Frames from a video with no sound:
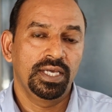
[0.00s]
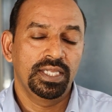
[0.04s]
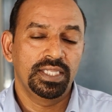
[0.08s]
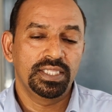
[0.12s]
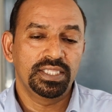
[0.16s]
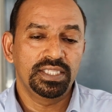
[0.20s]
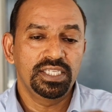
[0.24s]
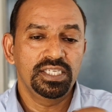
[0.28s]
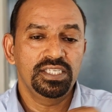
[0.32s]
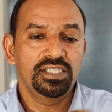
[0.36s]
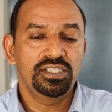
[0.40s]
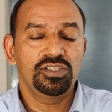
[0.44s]

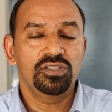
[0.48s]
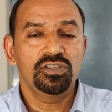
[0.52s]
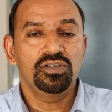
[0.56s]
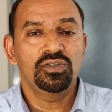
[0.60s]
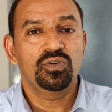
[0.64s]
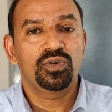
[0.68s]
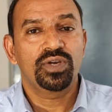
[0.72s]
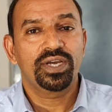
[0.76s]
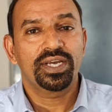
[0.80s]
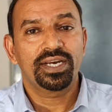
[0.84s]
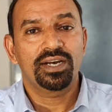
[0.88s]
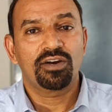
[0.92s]
This
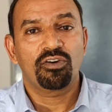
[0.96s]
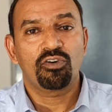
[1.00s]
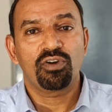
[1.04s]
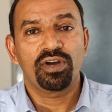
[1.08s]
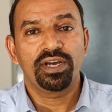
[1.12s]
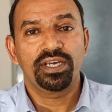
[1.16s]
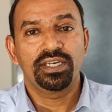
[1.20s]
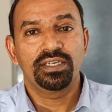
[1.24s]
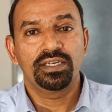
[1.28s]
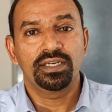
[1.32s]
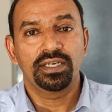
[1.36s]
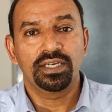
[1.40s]
you can
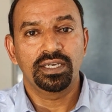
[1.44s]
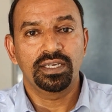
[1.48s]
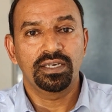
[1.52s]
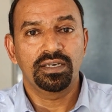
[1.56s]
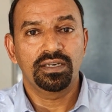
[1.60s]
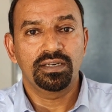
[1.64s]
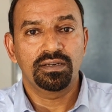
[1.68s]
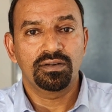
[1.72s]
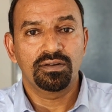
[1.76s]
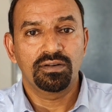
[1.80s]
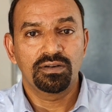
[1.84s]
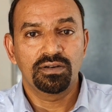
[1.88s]
write
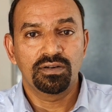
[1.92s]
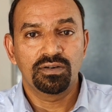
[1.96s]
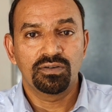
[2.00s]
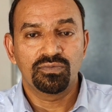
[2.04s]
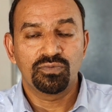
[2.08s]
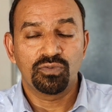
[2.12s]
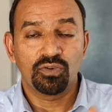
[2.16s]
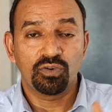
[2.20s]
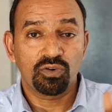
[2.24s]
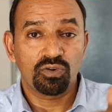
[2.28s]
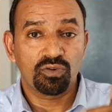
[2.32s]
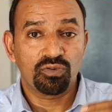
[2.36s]
in
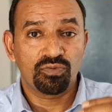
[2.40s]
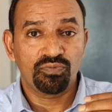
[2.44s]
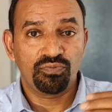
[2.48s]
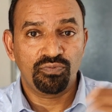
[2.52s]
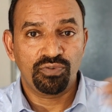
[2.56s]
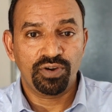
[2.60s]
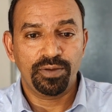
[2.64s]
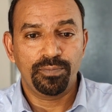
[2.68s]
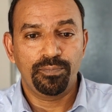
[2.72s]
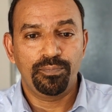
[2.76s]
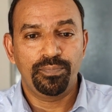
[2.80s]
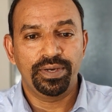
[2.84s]
4 or
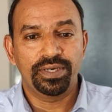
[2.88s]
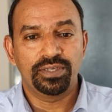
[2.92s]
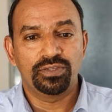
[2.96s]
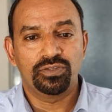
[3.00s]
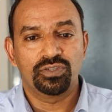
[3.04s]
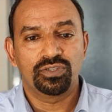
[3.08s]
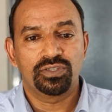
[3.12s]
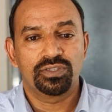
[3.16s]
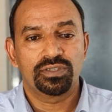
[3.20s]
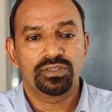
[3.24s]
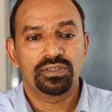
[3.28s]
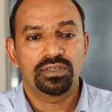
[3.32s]
5
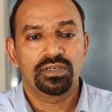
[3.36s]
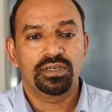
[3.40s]
pages.